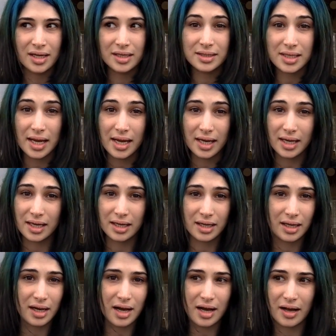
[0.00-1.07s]
take
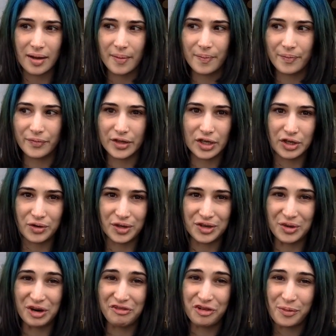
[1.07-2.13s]

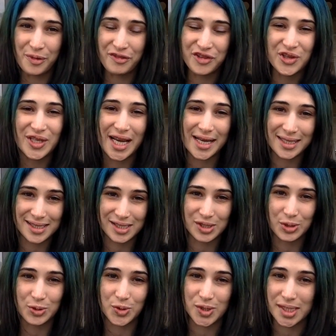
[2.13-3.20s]
anywhere from a few days
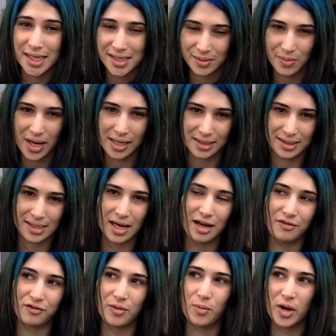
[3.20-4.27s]
to 6 months.
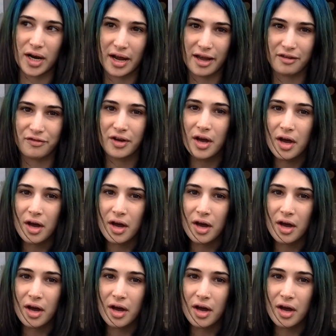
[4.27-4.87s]
From what I've